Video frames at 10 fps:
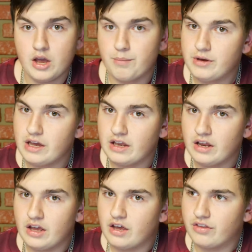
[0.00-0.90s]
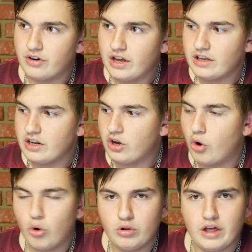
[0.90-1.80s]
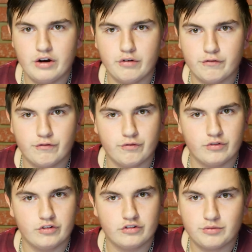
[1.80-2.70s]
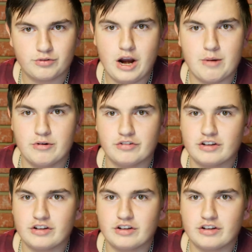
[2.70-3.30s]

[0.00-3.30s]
but yet they're not getting a whole lot of subscribers.